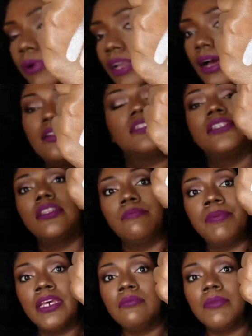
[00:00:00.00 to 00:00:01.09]
But honestly, the
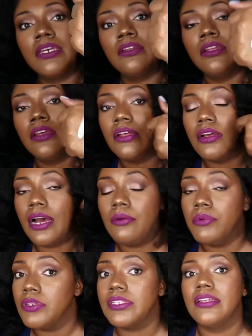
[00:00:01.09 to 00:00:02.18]
pigment, I
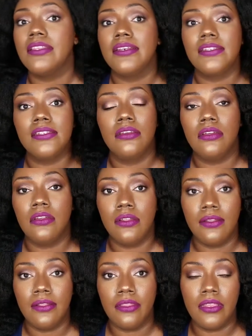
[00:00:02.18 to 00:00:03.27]
will say this,
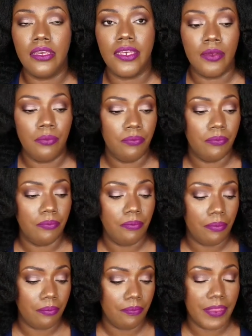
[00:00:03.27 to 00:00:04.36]
the
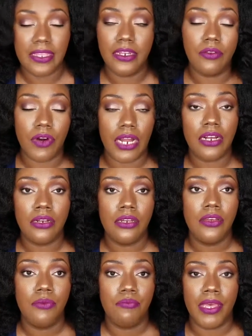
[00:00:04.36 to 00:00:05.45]
the Lorac
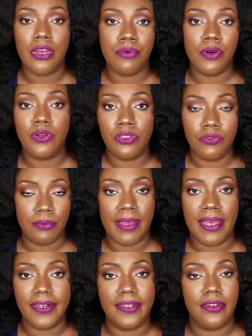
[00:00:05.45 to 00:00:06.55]
Mega Pro 3
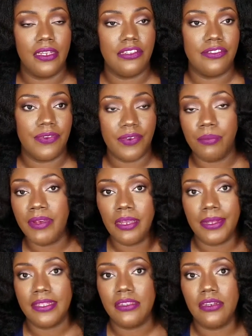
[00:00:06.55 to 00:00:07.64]
palette is very
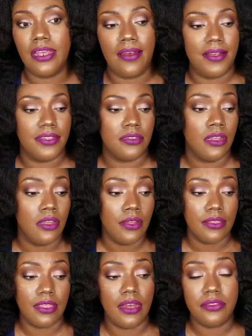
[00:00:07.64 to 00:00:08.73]
pigmented as
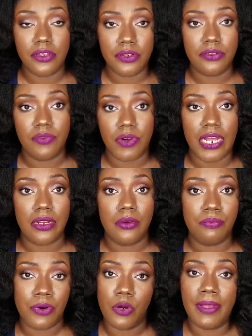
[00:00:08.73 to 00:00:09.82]
the other Lorac
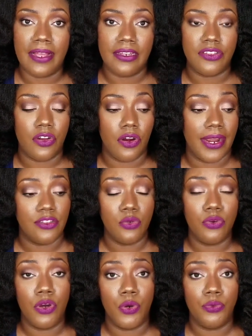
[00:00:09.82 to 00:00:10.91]
Pro palettes are. I
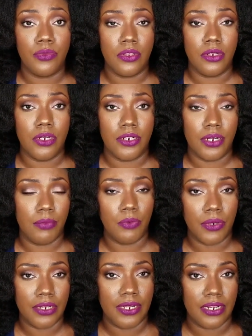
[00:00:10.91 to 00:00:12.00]
do own the number
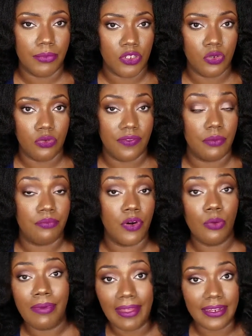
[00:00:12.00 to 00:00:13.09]
1 and number 2 of the
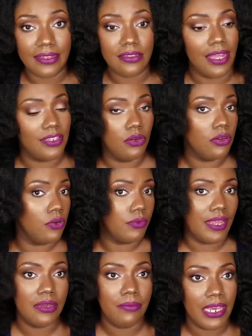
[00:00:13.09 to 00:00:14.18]
Pro palettes. I don't
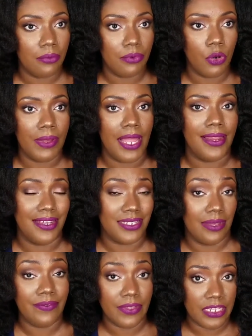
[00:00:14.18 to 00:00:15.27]
own any Mega Pro palette
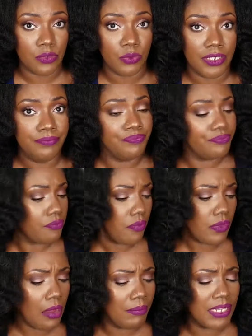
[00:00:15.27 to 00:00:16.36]
except for this one,
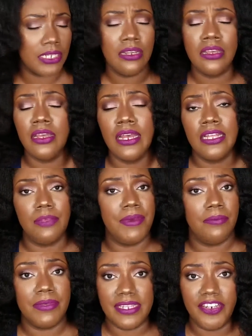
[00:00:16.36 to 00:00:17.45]
but the
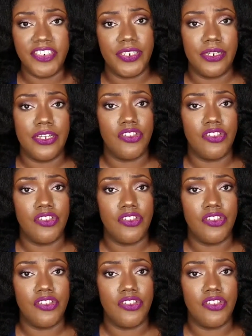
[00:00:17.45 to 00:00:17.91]
pigmentation